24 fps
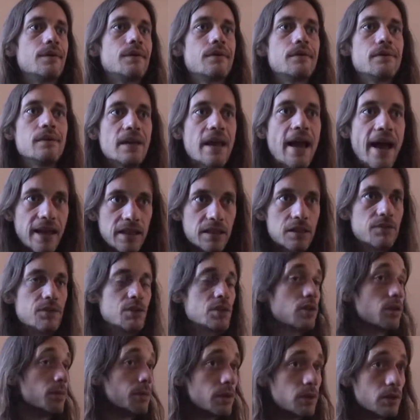the
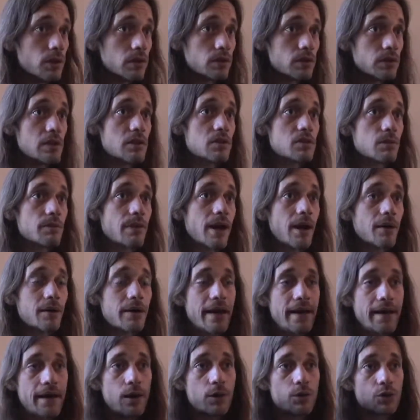activist community, at least, about
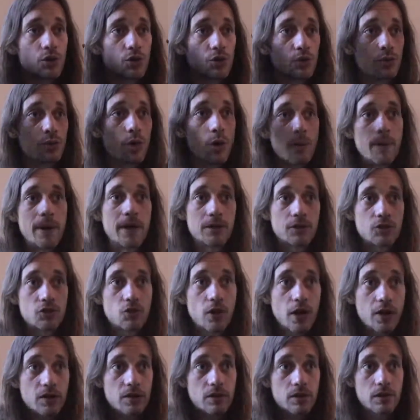how to go about
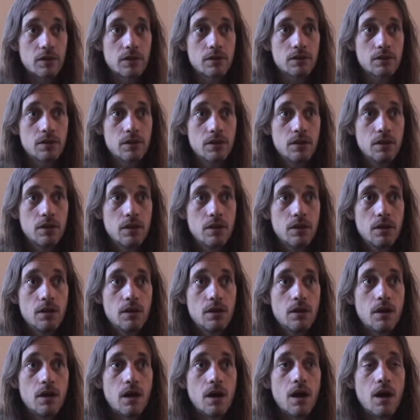addressing it.
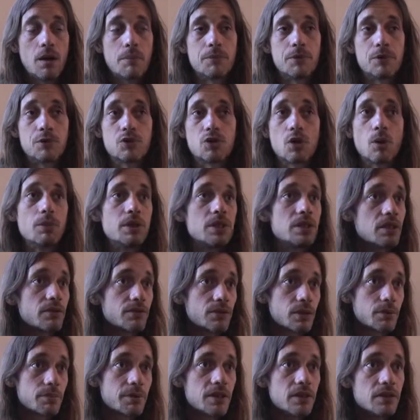There's so many
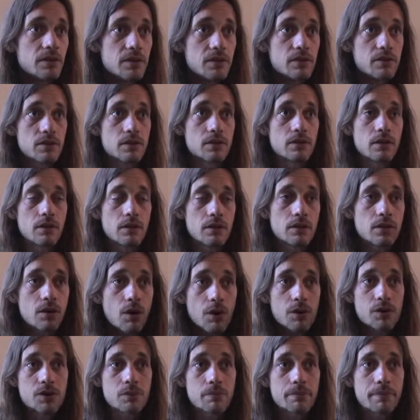different opinions and
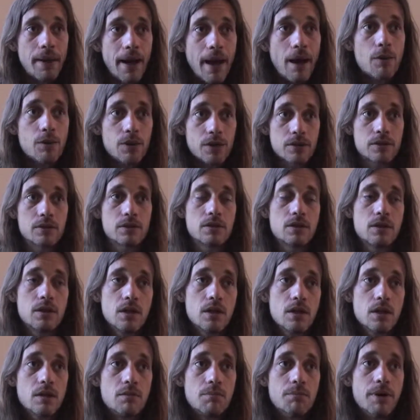thoughts about it,
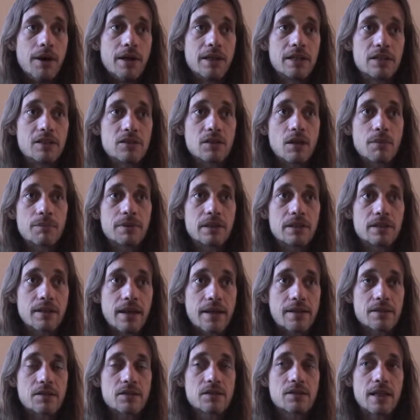but it's something
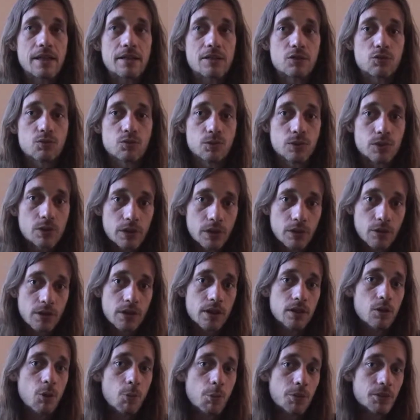that's really
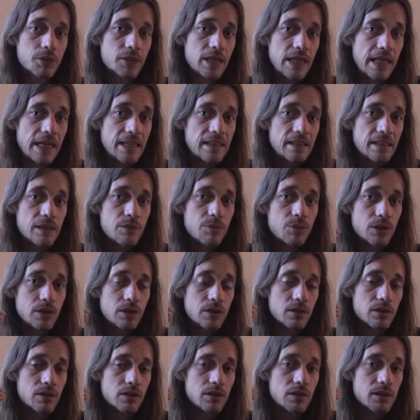critical, particularly
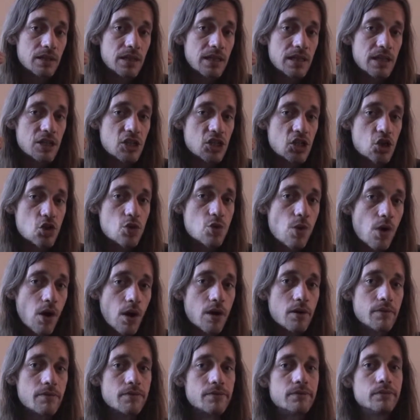when the issue
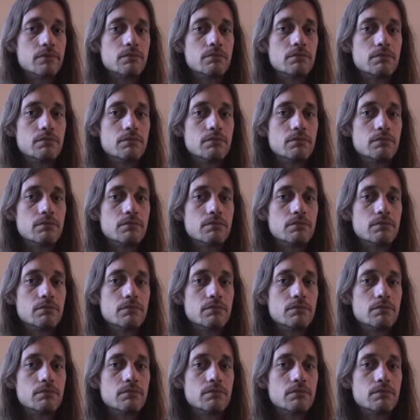of